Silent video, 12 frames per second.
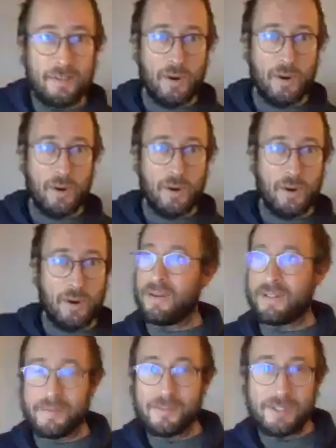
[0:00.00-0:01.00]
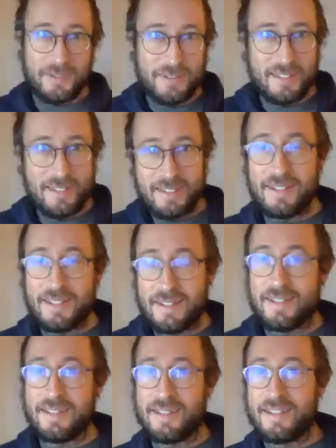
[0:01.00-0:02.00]
morning. Welcome to
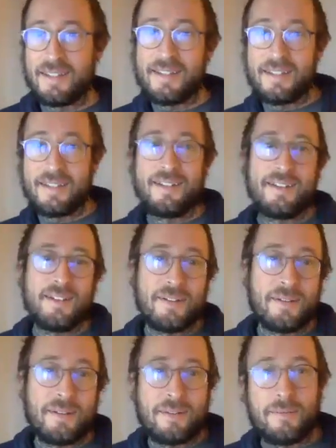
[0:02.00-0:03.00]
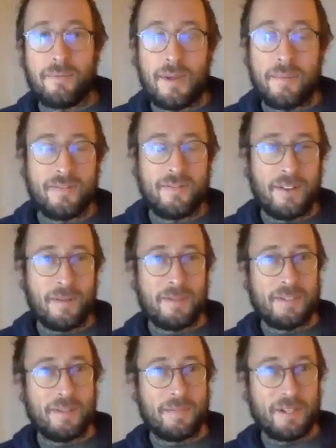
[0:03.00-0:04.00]
the Web
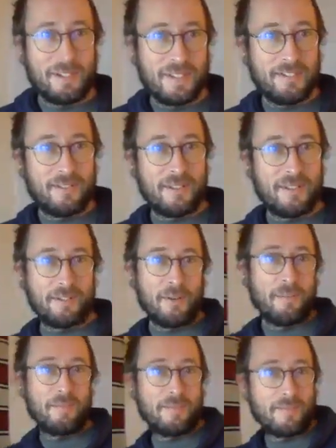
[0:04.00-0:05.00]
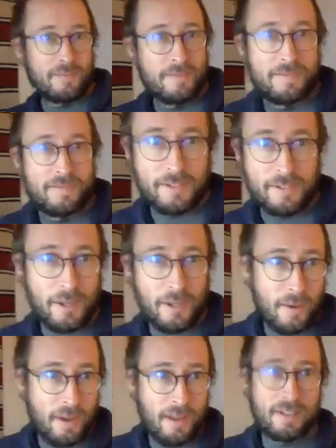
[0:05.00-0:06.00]
Development Special Interest Group for
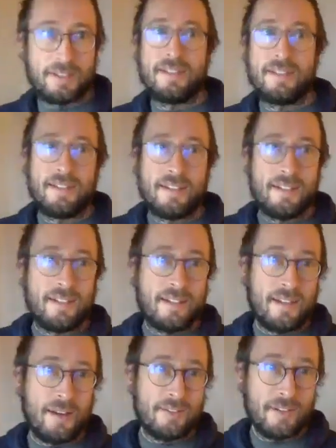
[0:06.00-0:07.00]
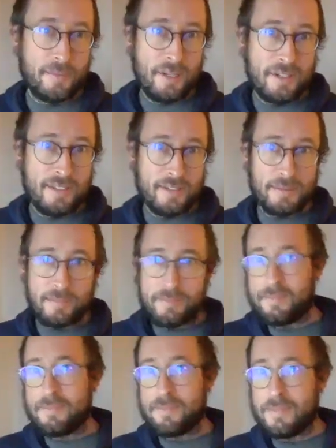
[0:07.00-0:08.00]
Koha. How's everybody this
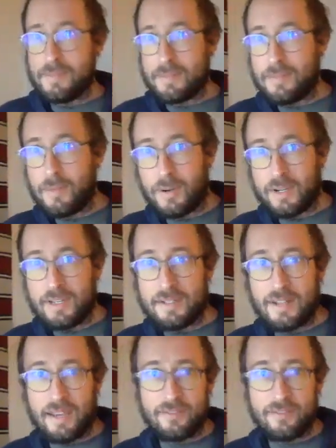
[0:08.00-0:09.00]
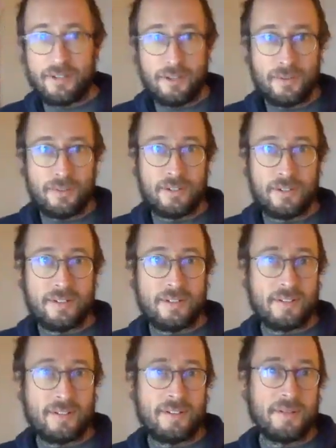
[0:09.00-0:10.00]
morning, afternoon, or
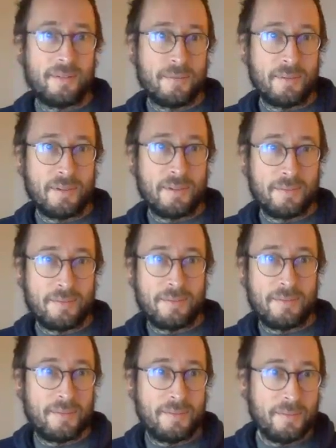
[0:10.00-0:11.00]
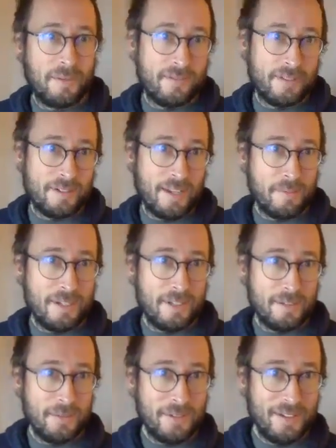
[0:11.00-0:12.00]
whatever time it
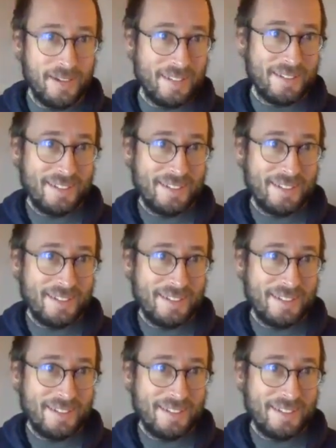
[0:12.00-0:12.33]
is where you're at?